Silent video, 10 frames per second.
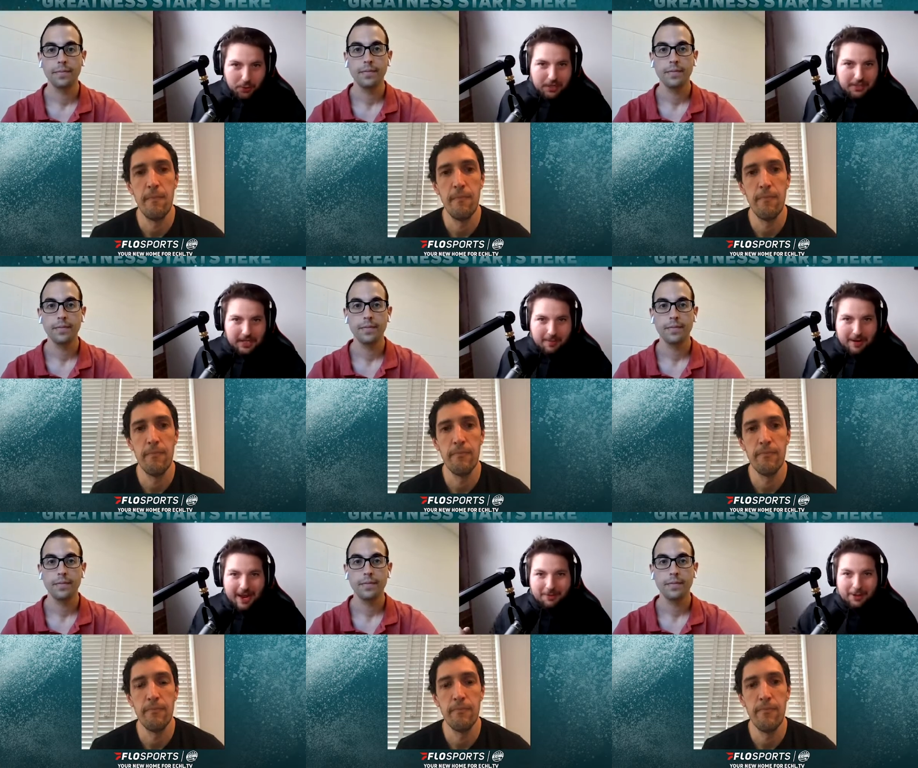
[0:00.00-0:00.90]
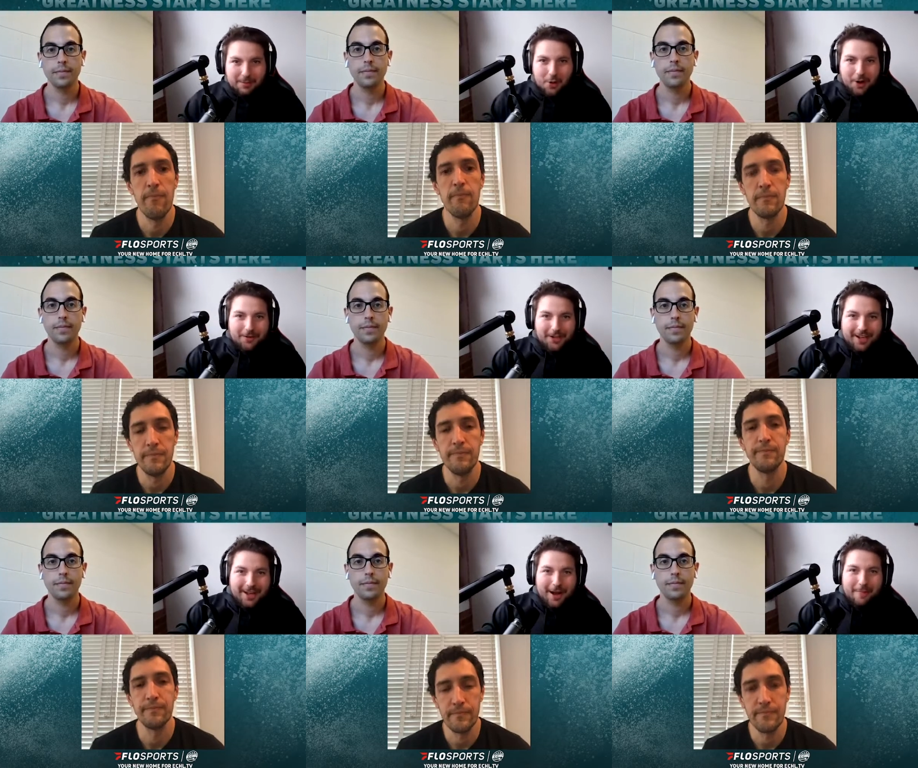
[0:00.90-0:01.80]
Speaker 1: with the team and have a little more of
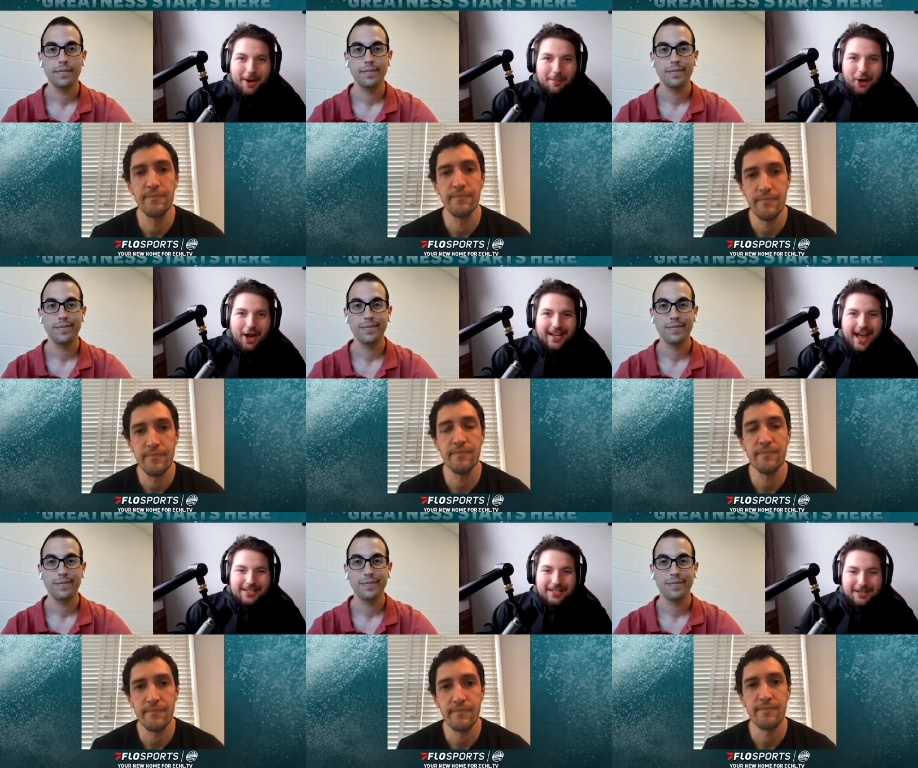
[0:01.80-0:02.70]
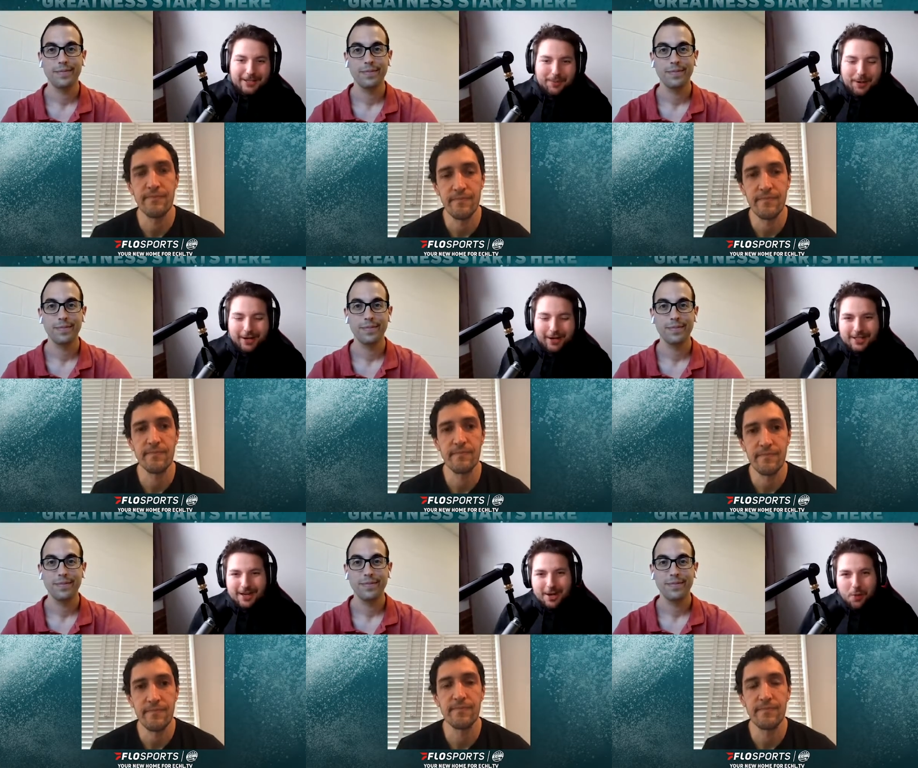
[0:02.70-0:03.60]
a better broadcasting experience.
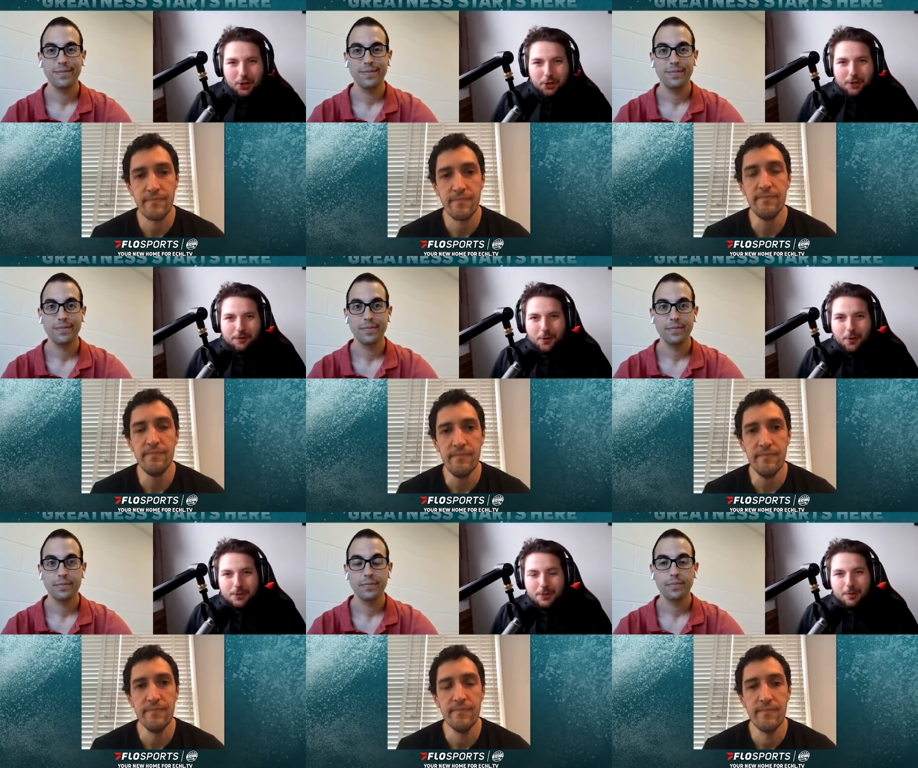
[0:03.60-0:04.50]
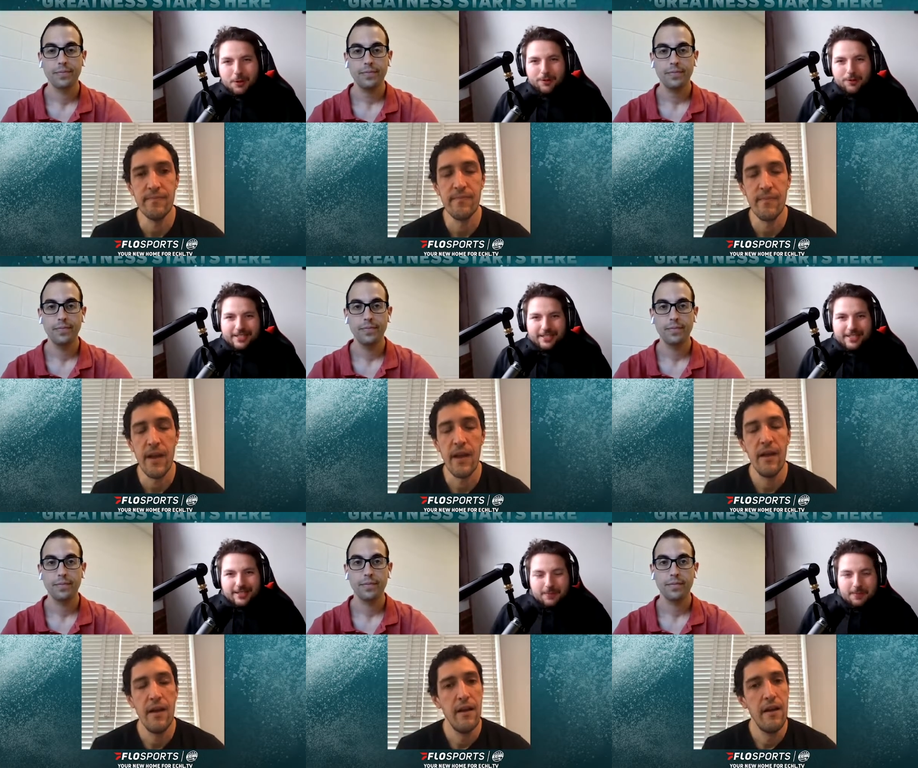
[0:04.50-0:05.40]
What are you looking forward to the most for next
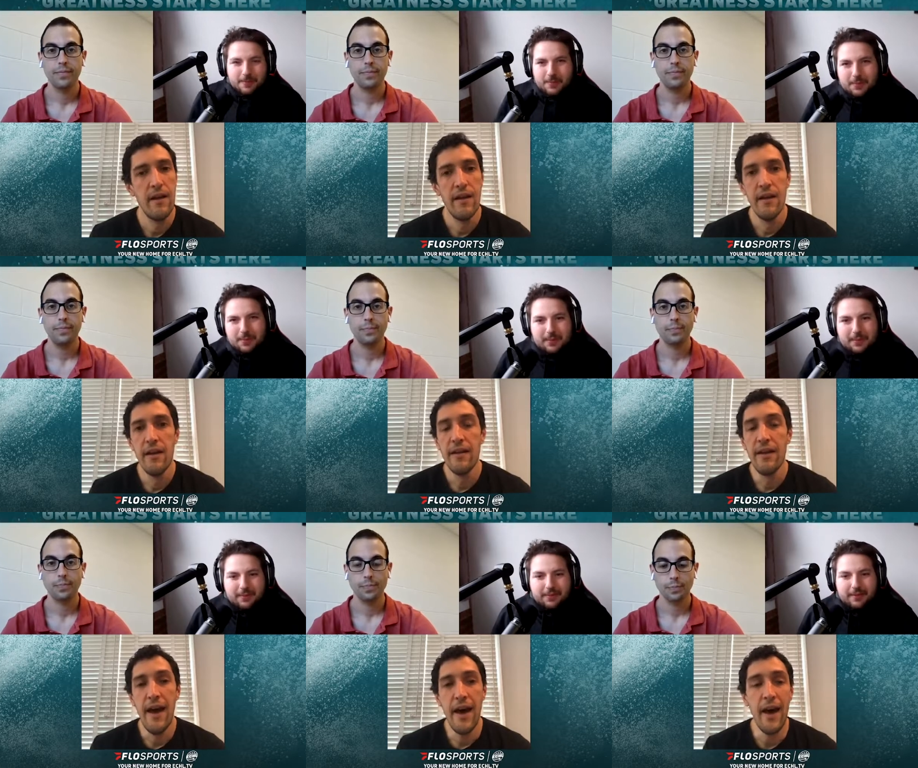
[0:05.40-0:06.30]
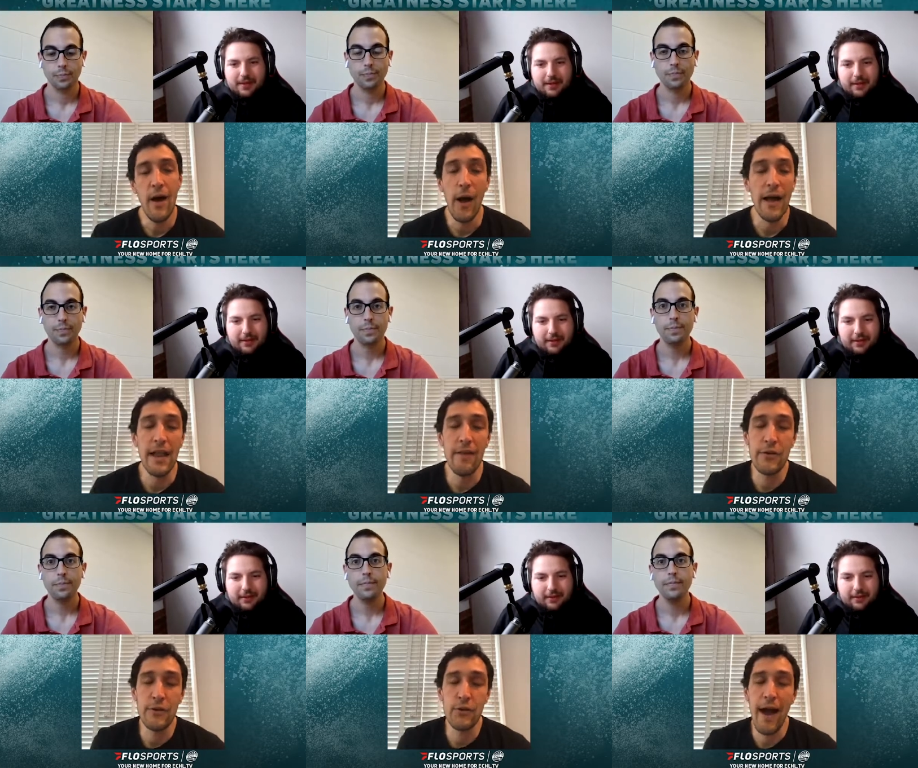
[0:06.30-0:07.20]
season?
Speaker 2: Yeah, I love to
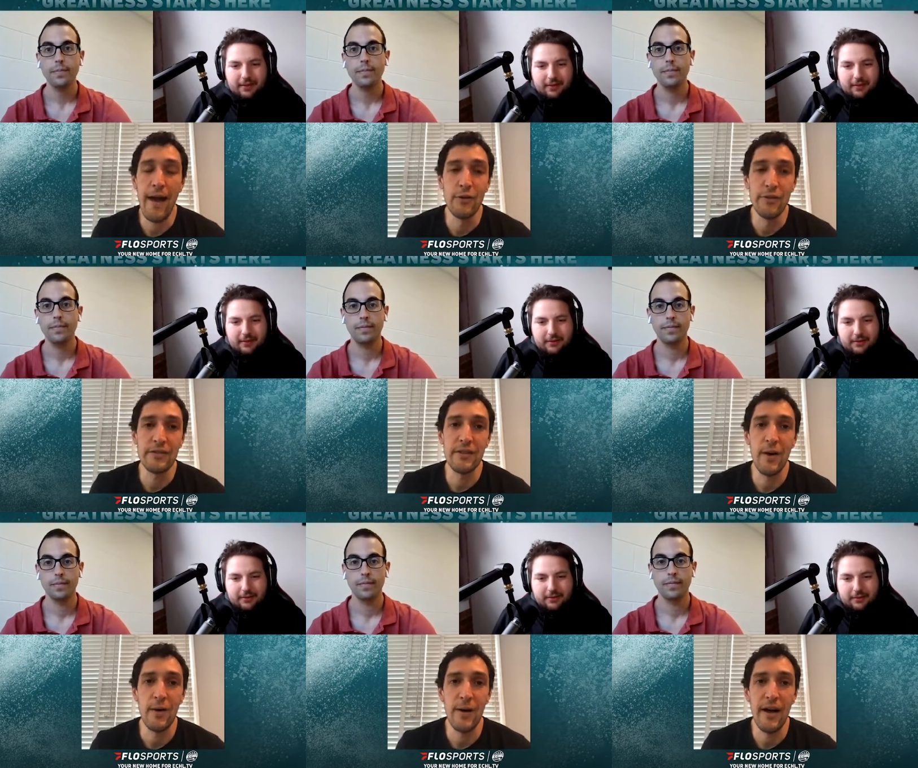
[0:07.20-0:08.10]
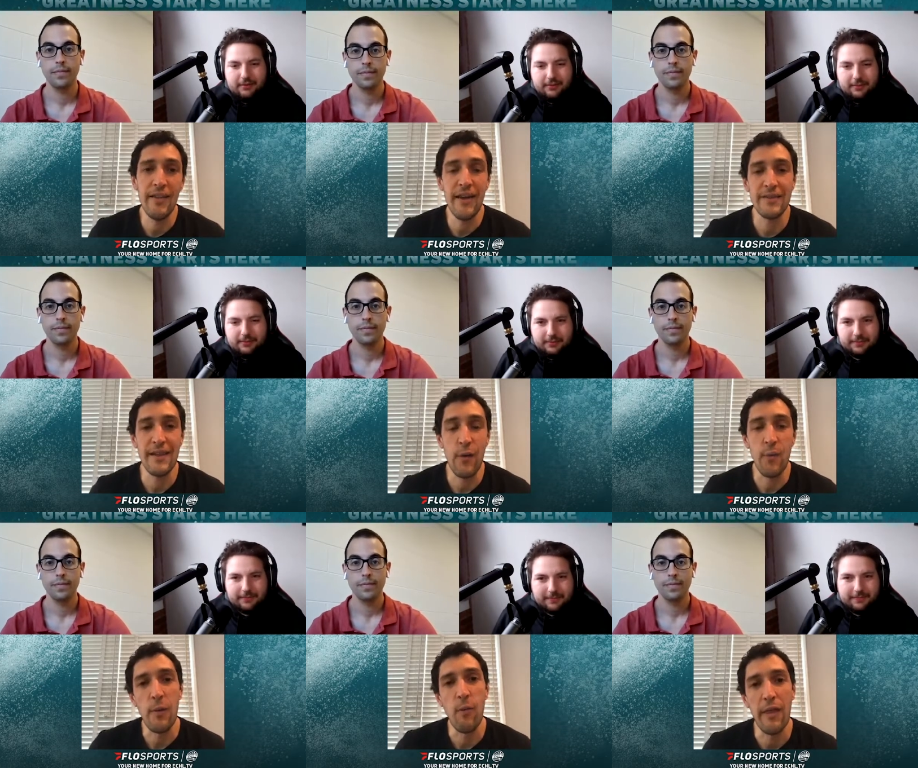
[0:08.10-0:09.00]
travel, so that would be
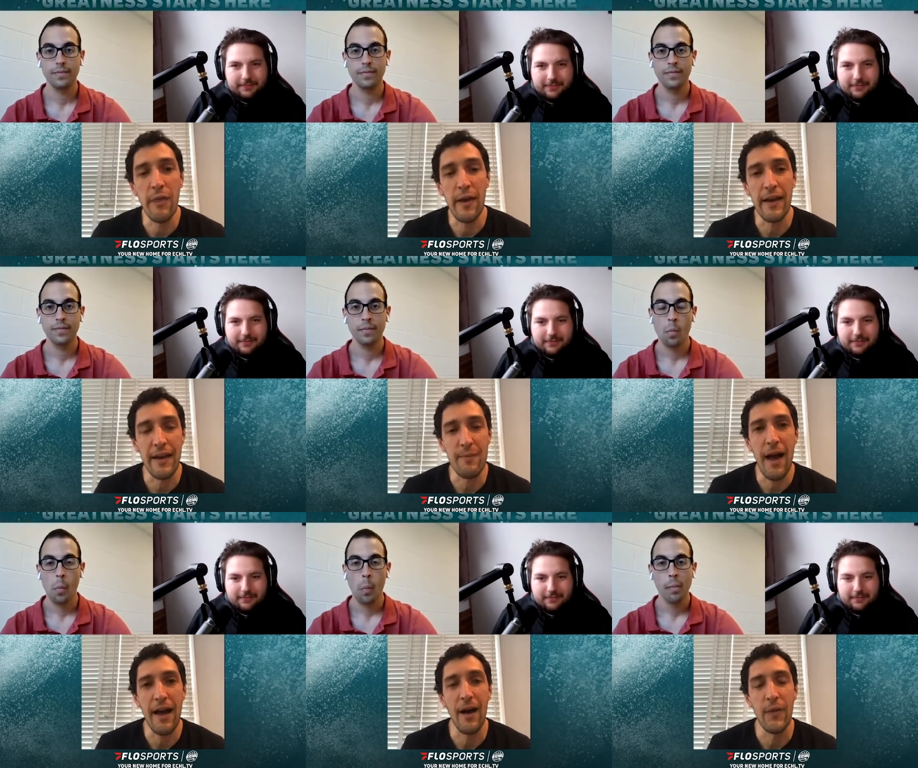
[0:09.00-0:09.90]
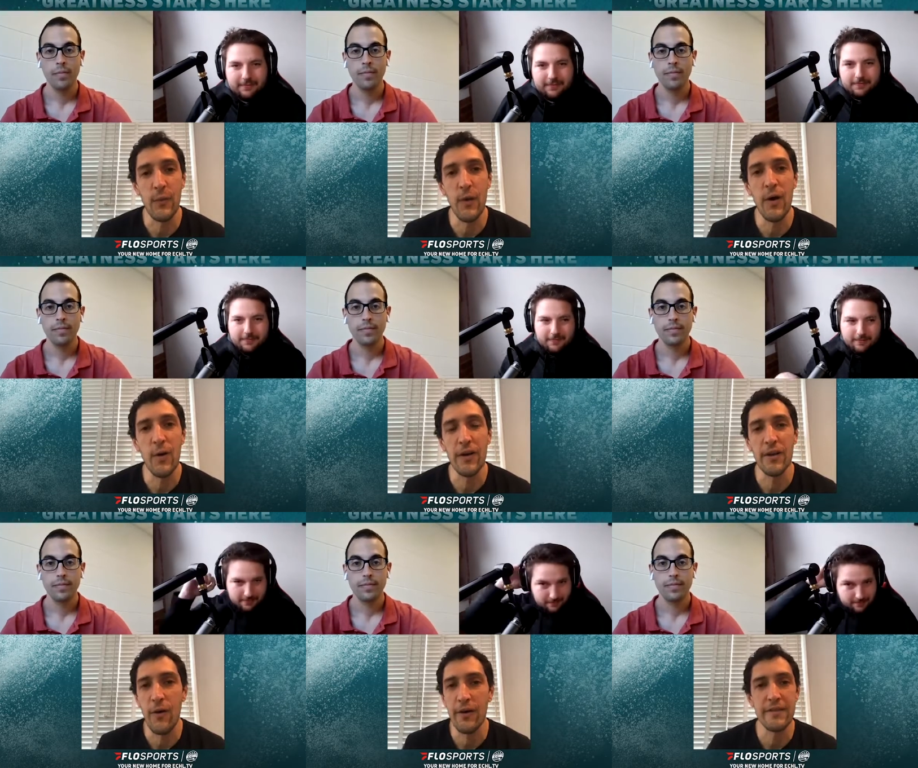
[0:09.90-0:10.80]
one thing, getting back on the road and
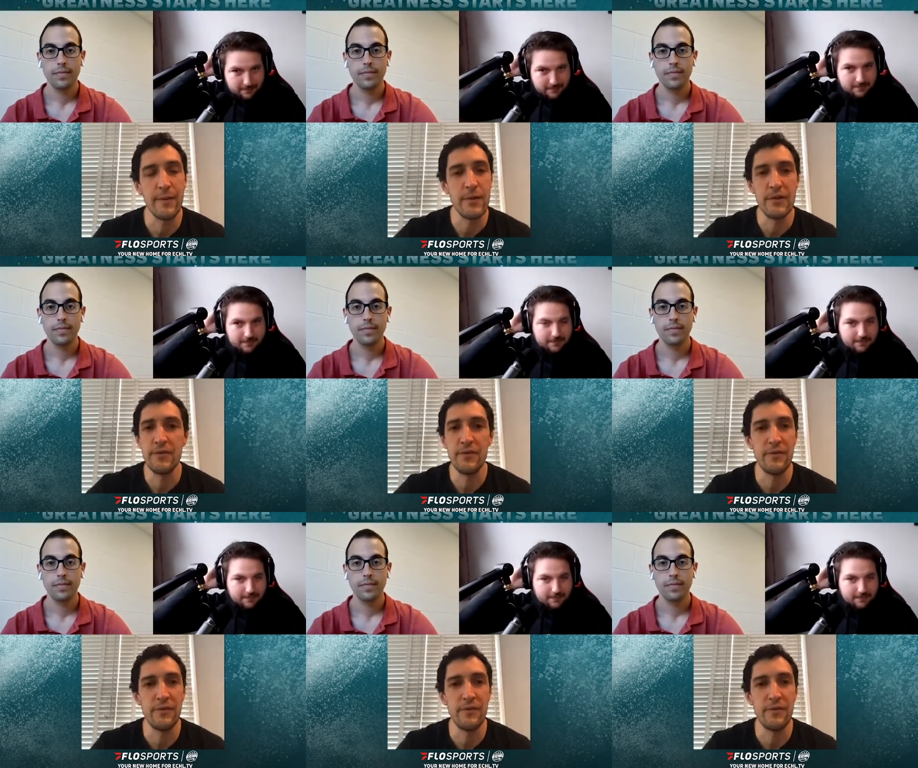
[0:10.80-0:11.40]
going to some of these